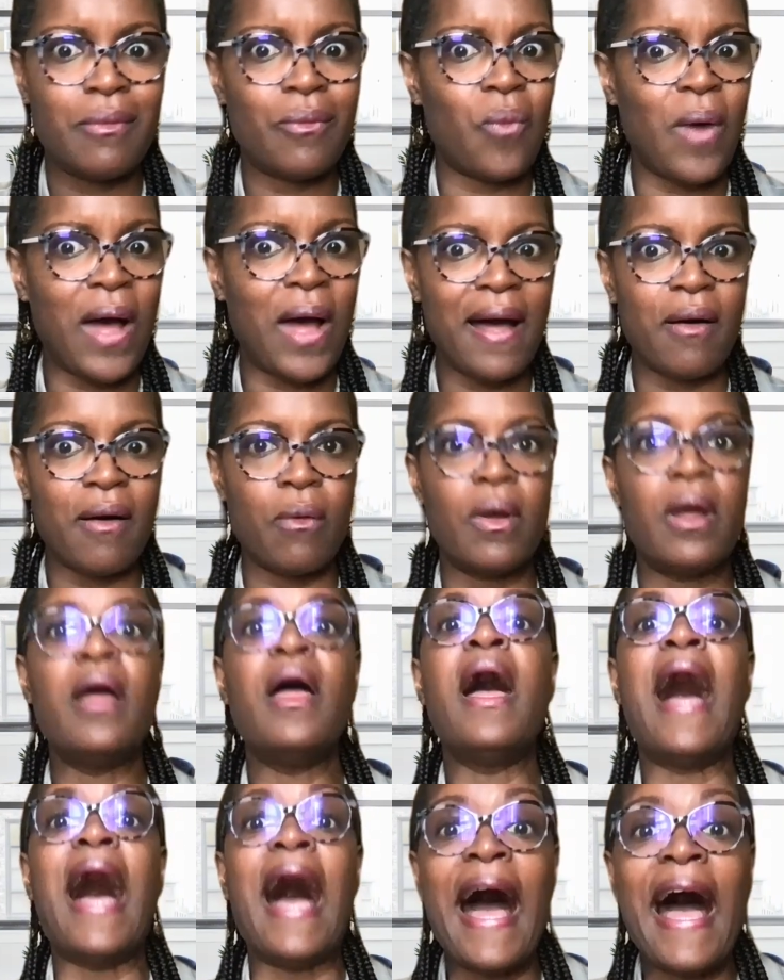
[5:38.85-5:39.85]
Wow,
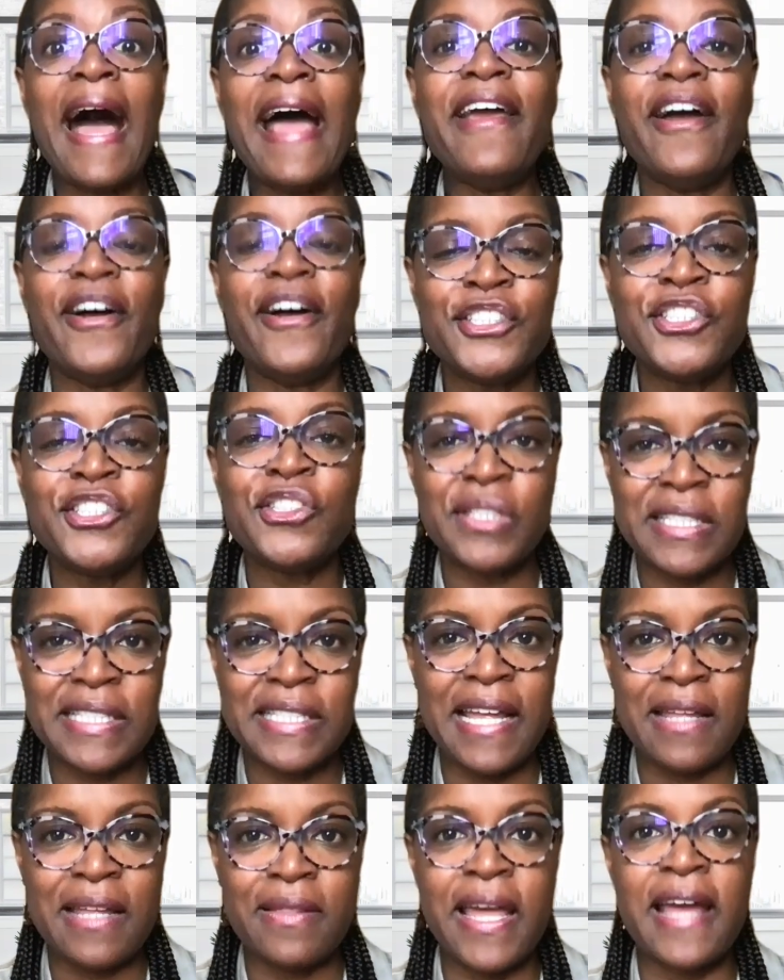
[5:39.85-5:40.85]
I
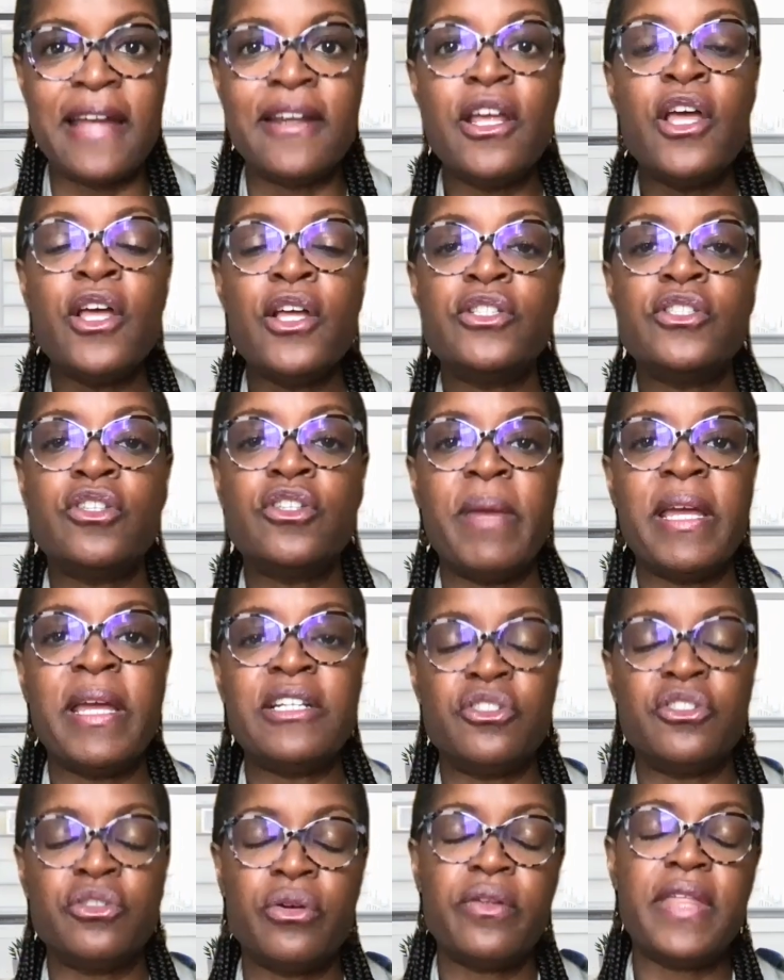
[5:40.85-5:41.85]
understand that. So
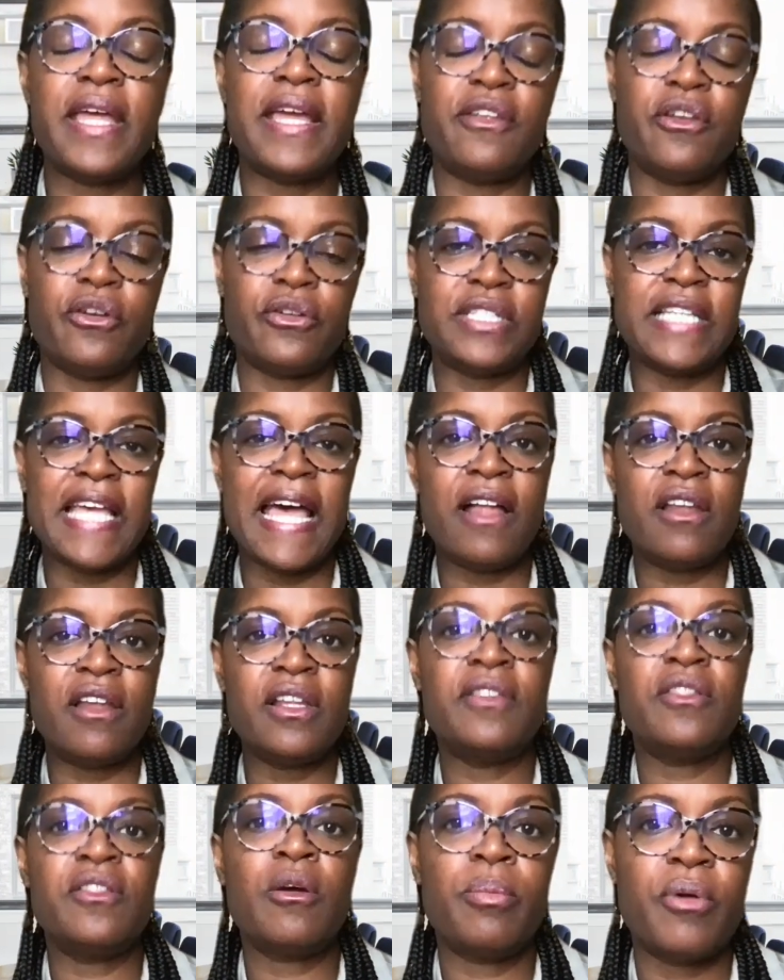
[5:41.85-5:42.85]
make sure that you're
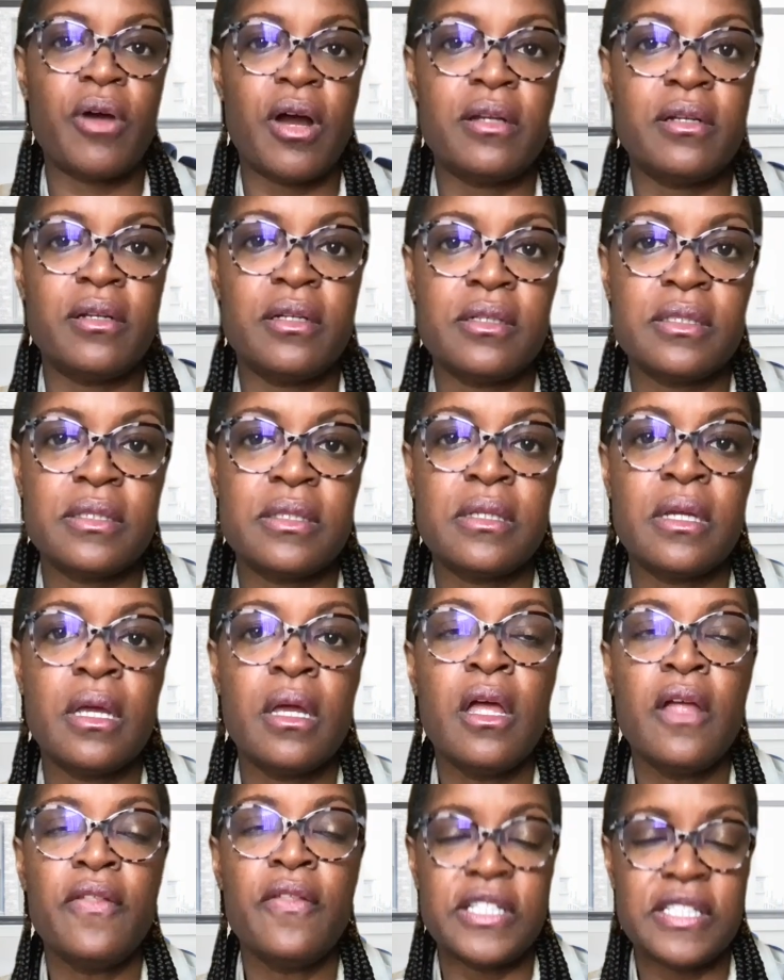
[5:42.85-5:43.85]
telling the products,
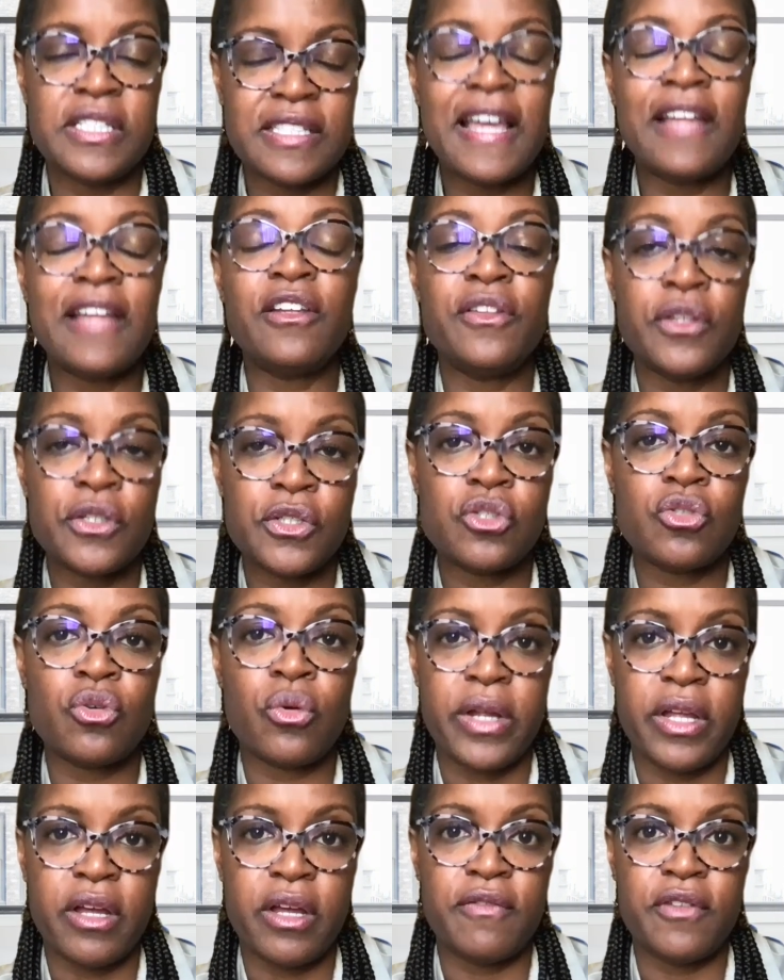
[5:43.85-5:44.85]
telling the
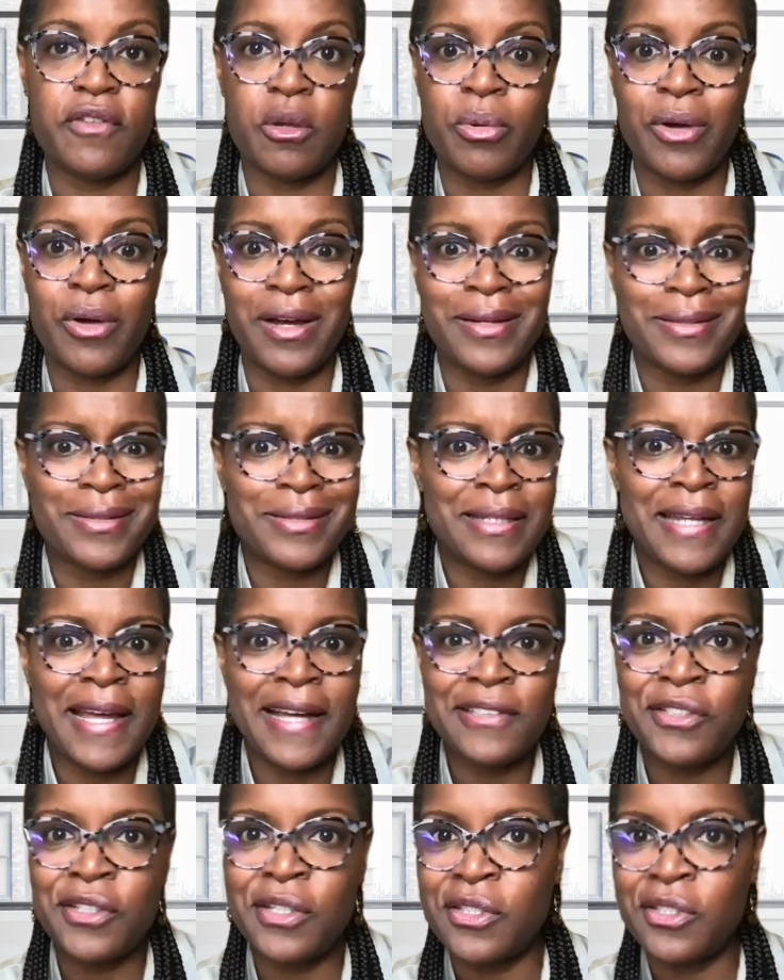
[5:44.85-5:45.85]
story of your products,
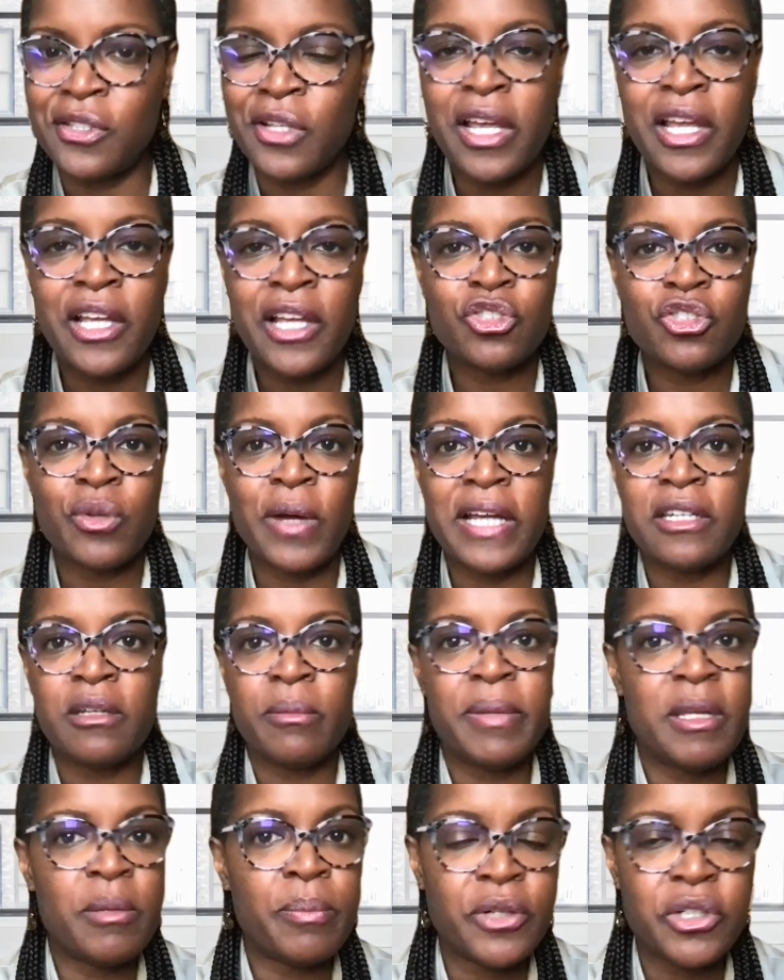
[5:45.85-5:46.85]
not just trying to
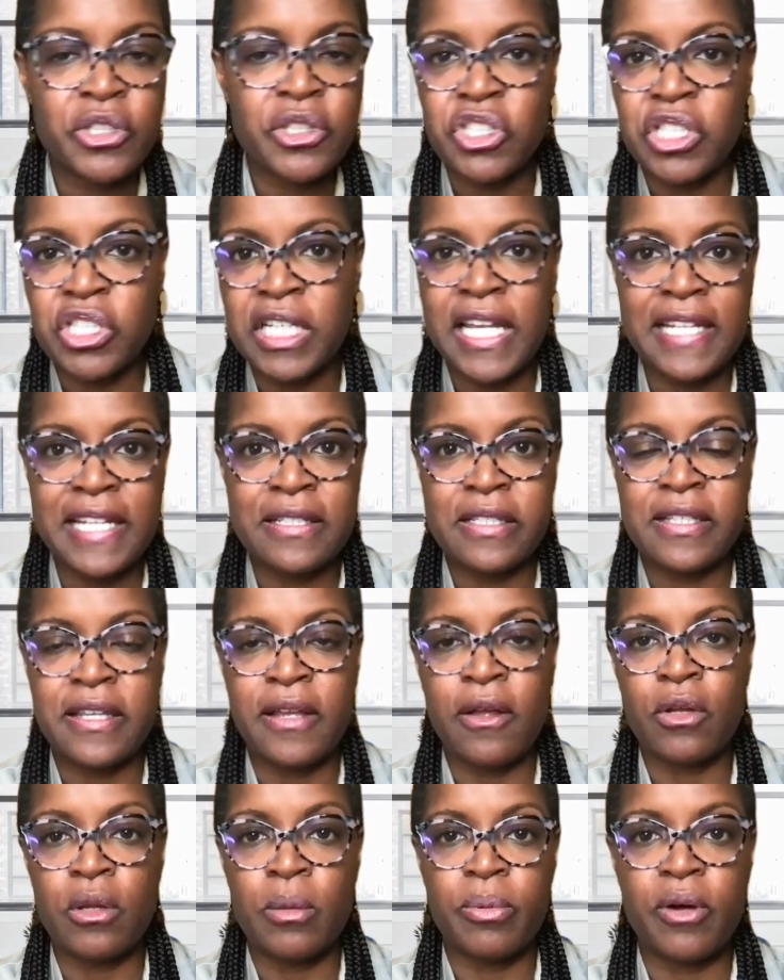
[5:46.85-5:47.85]
be pushy and
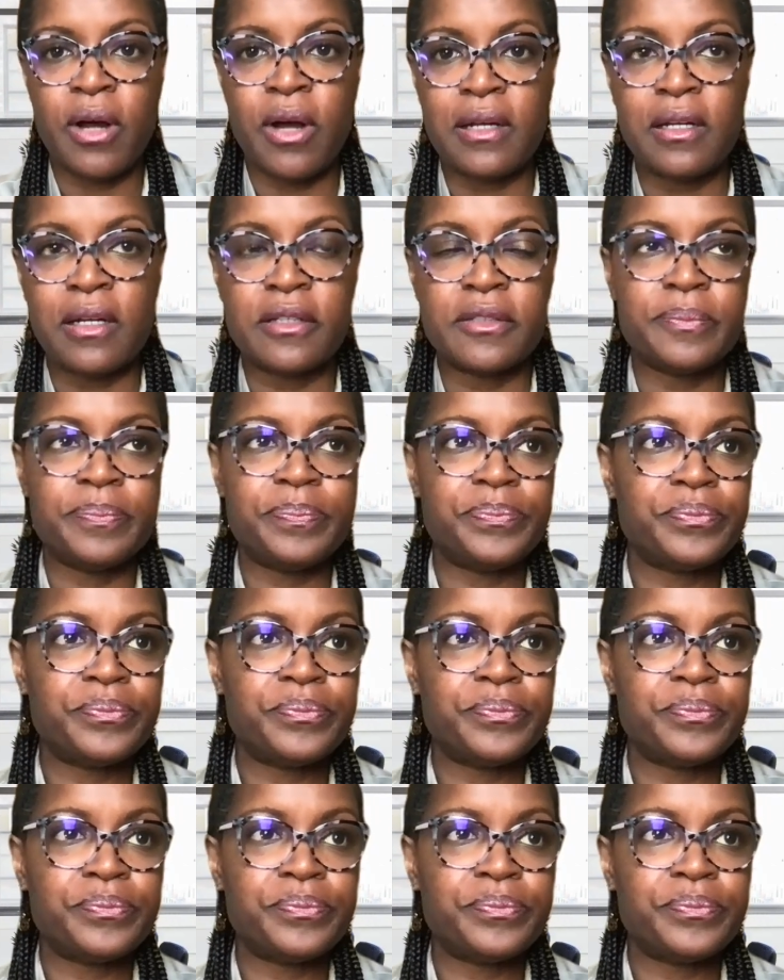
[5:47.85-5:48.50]
sell a product.